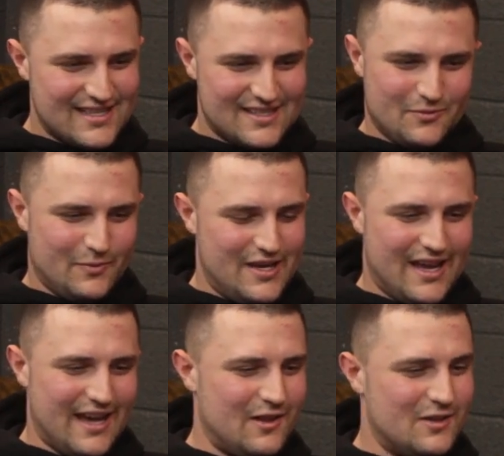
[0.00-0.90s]
I guess
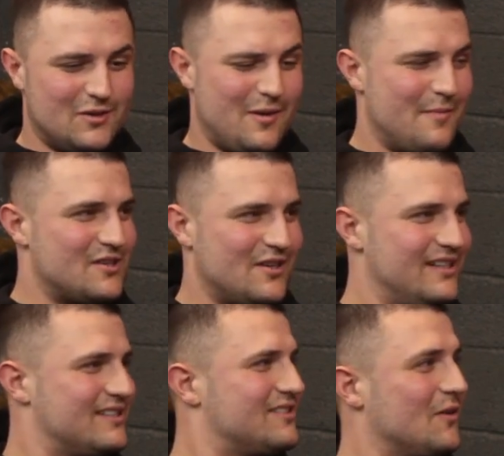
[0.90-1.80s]
when you get close to him, I'm
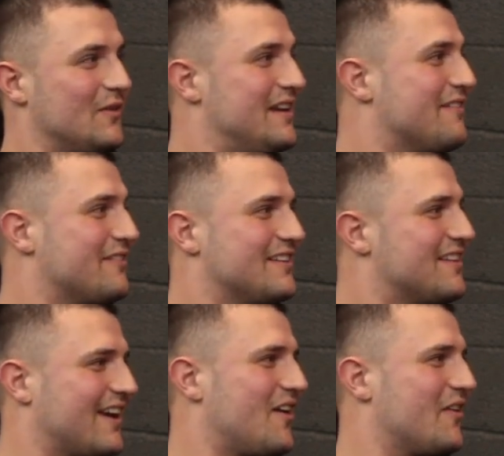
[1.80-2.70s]
sure he's totally
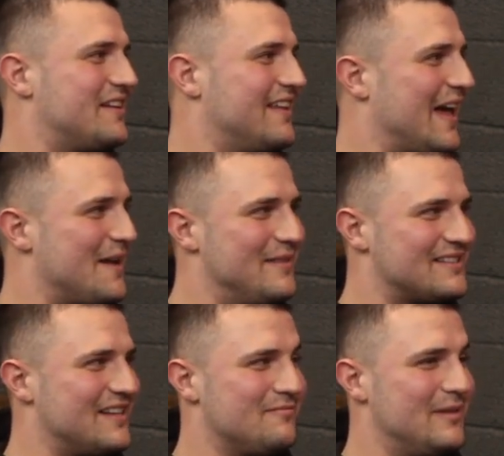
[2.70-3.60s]
different to like all the D
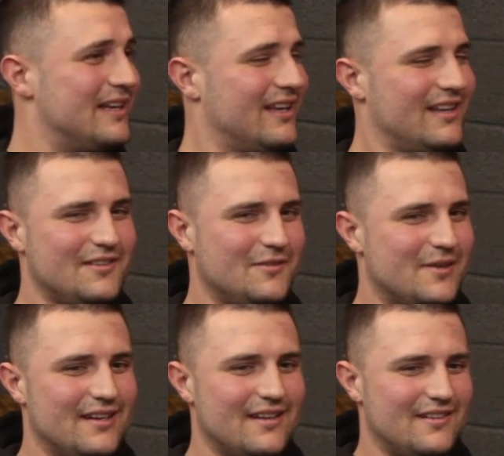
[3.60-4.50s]
linemen and stuff, but
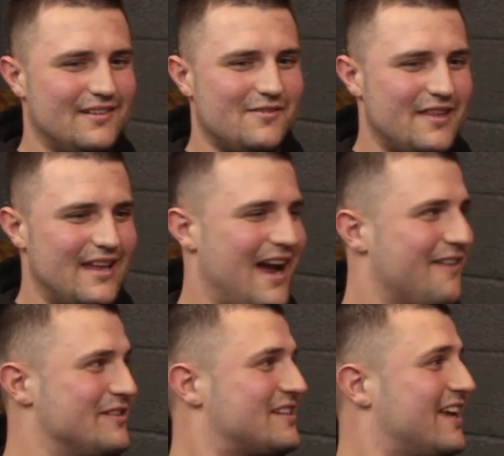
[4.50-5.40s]
when
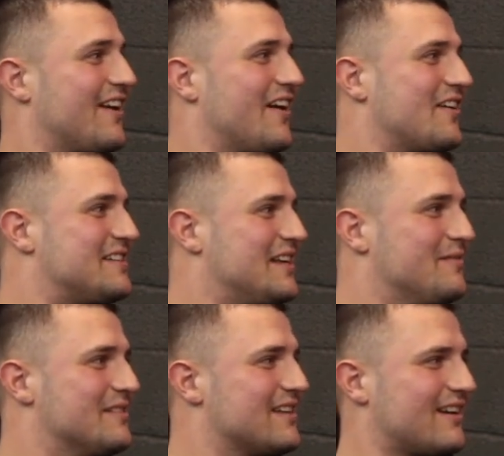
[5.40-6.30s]
the average kid on our
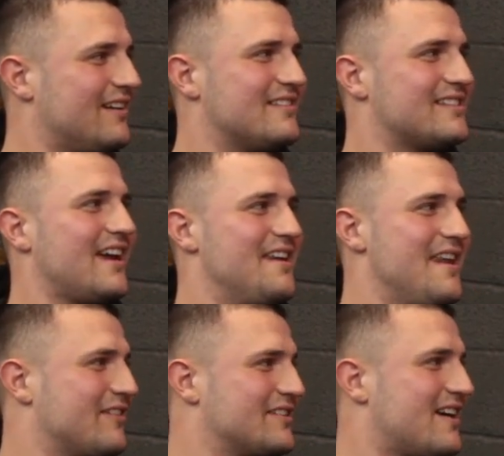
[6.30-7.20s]
team is like, "Oh, this
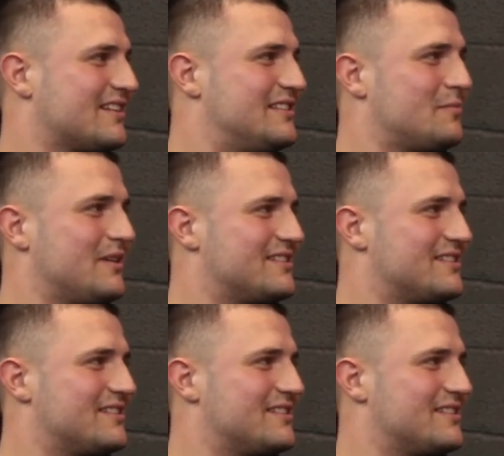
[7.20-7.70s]
guy never talks.